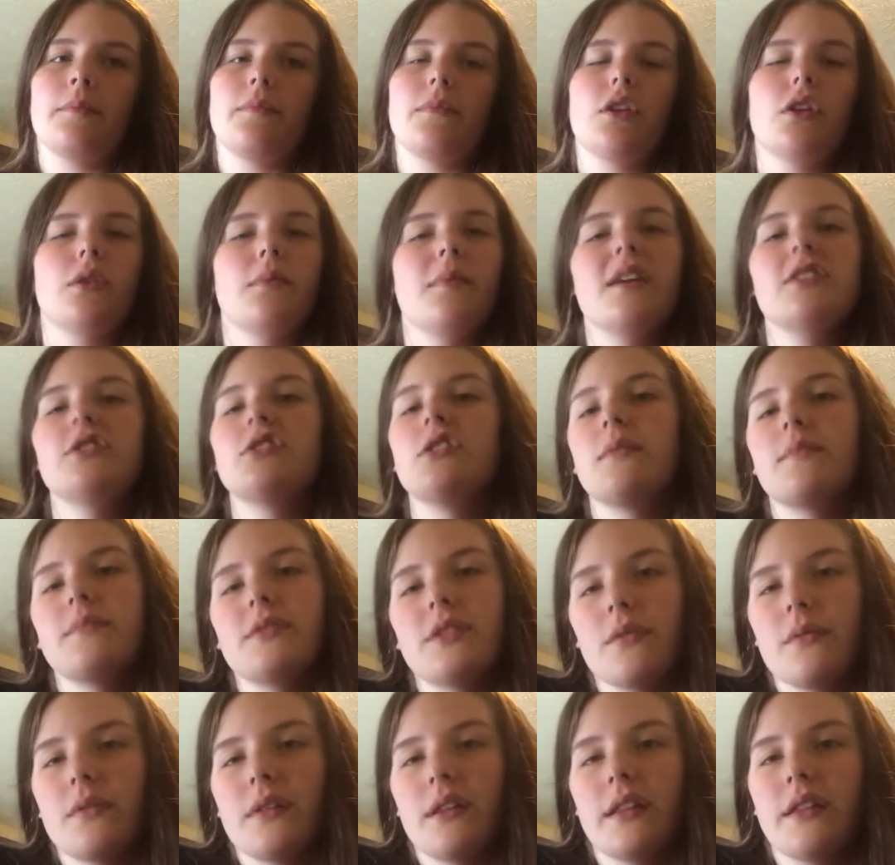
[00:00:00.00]
you know, my jumps
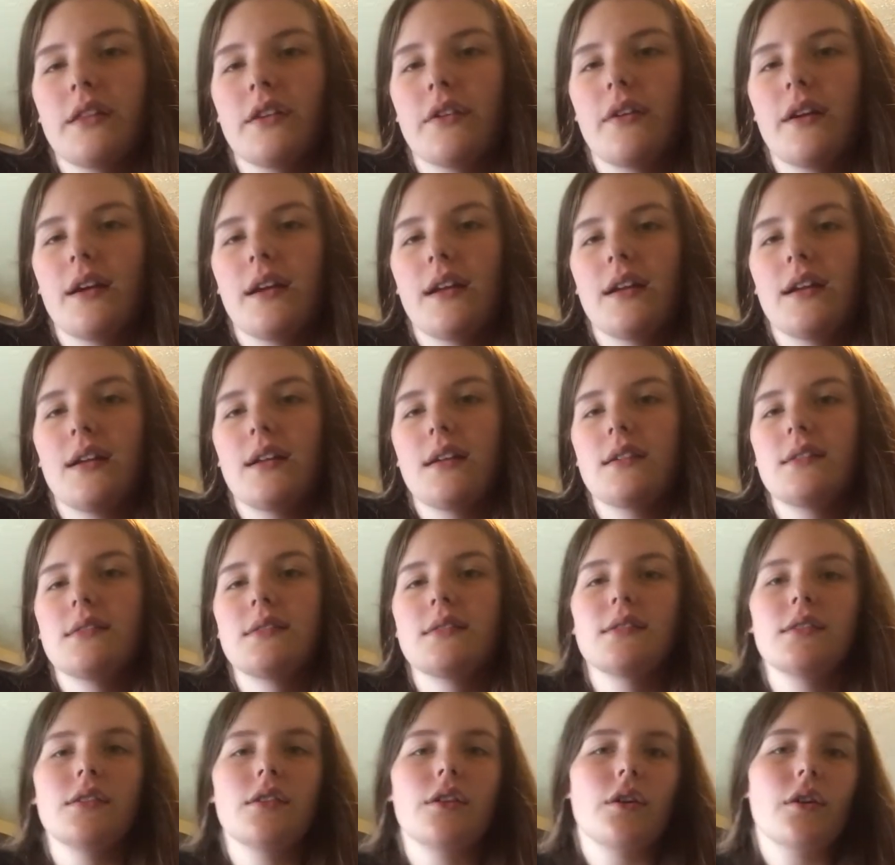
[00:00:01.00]
aren't really the
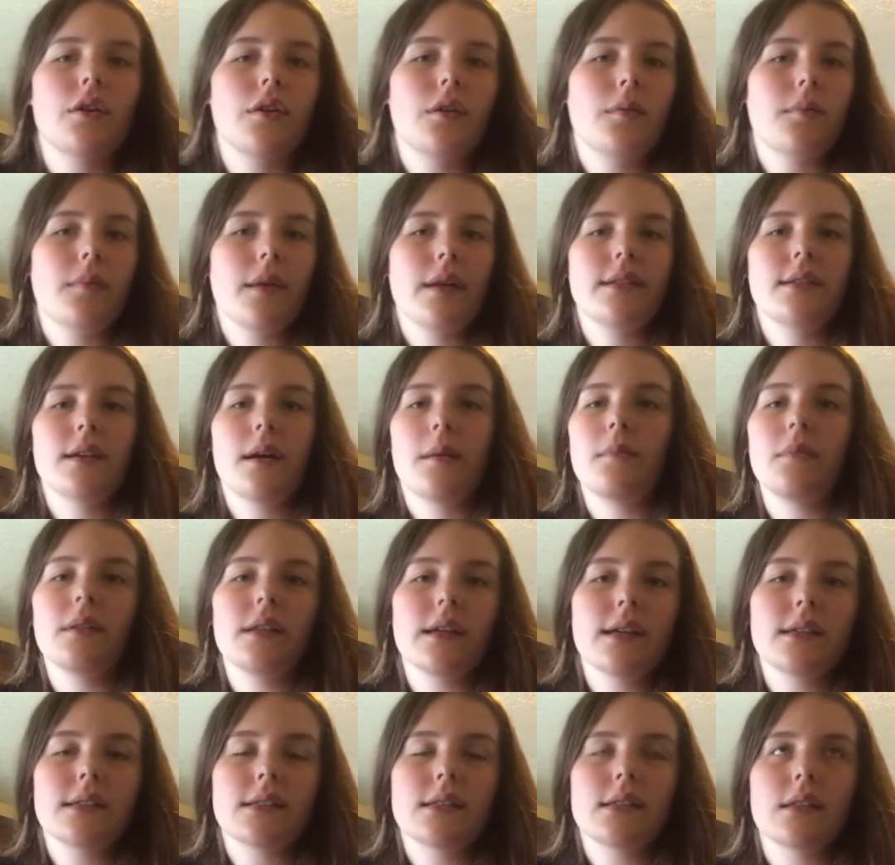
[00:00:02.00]
greatest, you know, my
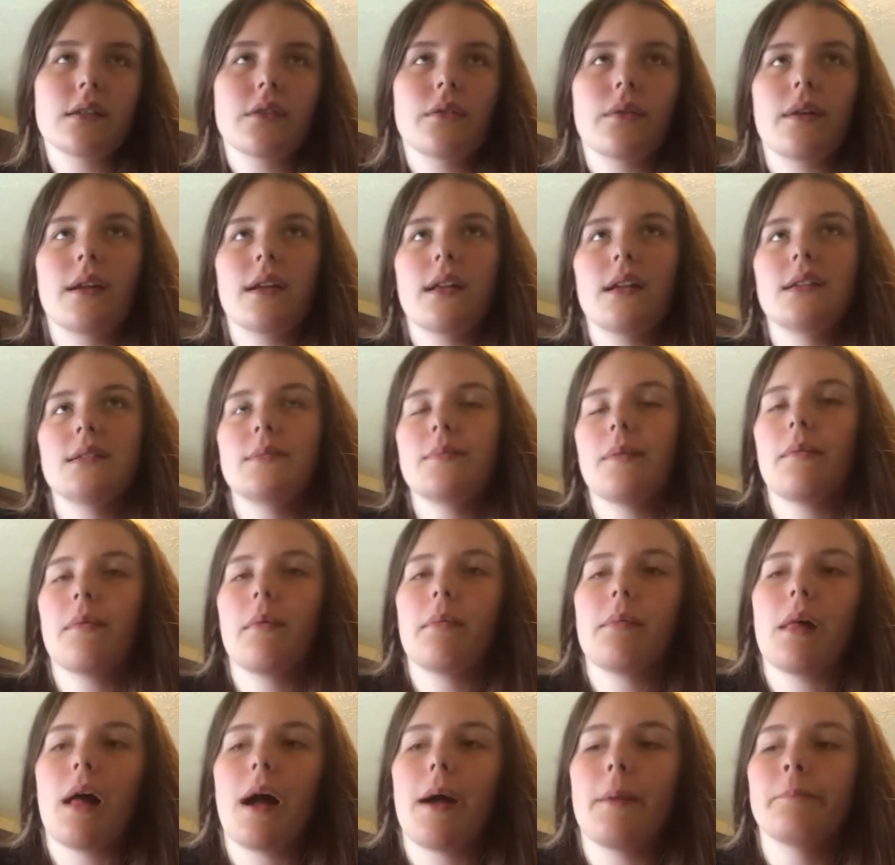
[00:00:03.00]
tumbling isn't the greatest, blah, blah,
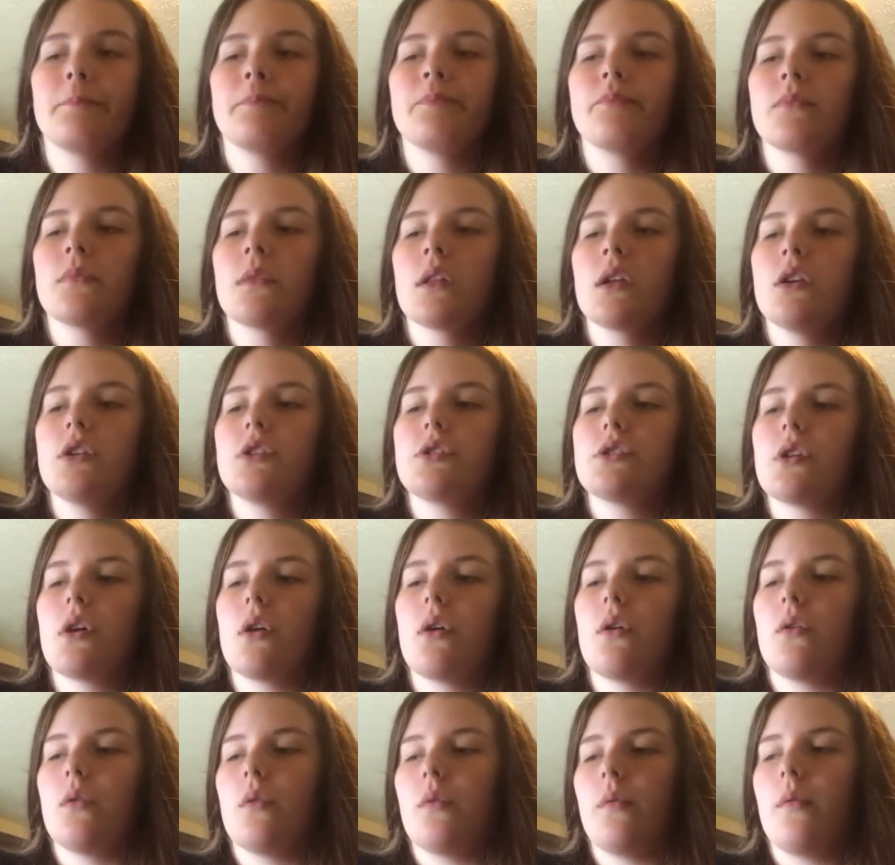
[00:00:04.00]
blah.
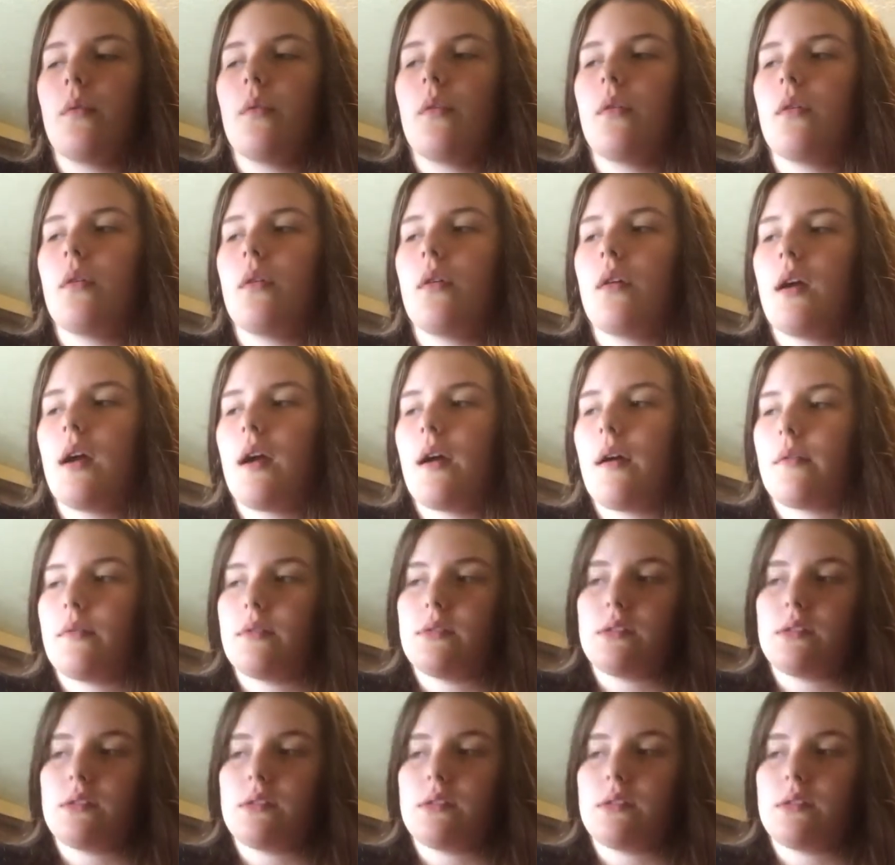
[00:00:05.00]
So I